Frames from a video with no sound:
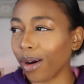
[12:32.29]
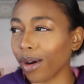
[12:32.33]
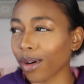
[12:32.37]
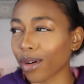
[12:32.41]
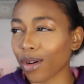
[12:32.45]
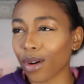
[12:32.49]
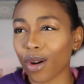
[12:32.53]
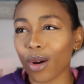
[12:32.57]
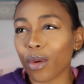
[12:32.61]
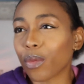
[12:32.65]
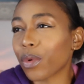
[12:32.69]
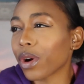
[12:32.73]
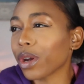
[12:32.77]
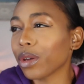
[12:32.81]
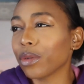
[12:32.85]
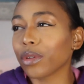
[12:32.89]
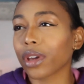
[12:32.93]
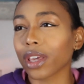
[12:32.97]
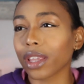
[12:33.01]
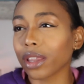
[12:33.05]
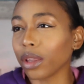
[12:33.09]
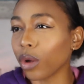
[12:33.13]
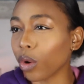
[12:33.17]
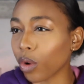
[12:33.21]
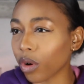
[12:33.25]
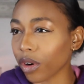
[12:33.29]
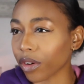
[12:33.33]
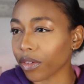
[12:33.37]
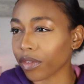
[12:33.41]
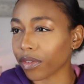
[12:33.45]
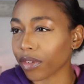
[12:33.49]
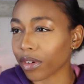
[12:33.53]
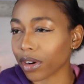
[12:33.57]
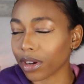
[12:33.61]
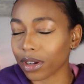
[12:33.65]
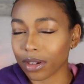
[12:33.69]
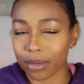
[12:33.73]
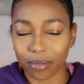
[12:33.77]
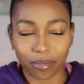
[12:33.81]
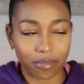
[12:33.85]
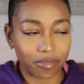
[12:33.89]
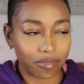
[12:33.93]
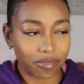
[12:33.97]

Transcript: girl, where'd you get Lauren from?